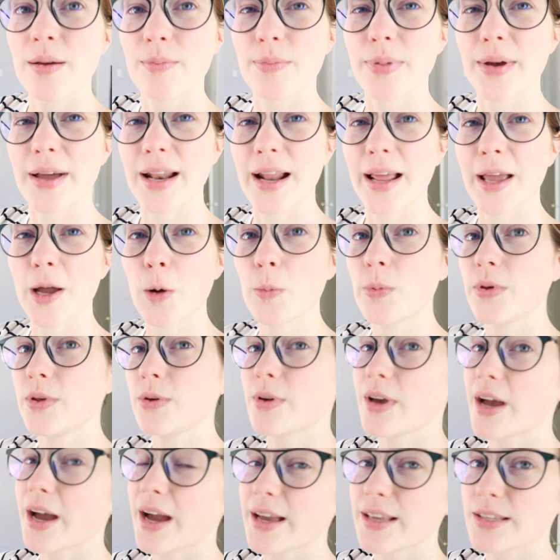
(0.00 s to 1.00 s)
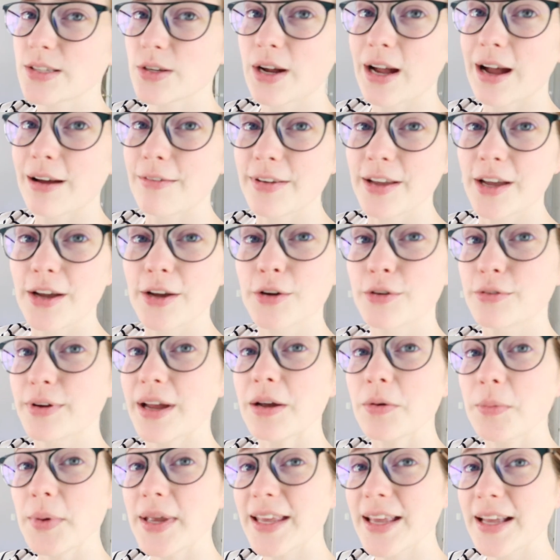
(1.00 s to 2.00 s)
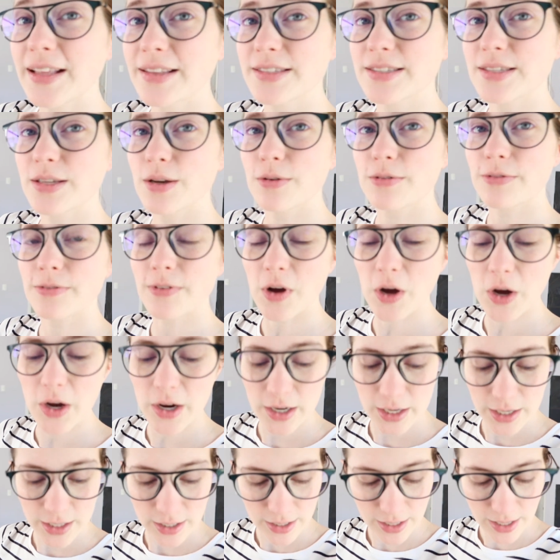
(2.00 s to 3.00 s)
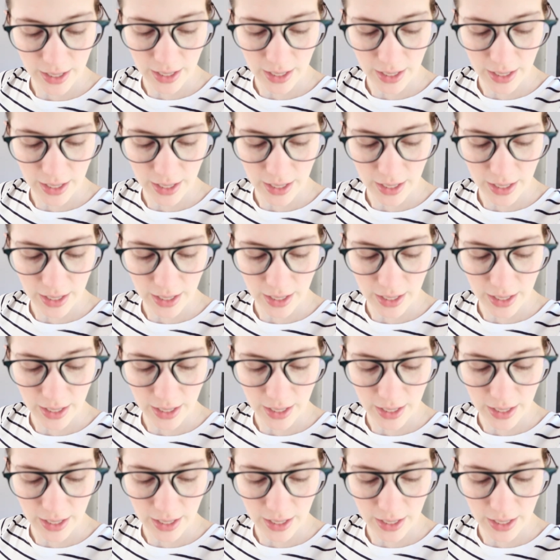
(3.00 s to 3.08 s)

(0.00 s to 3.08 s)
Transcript: But I hope you guys are having a great weekend so far.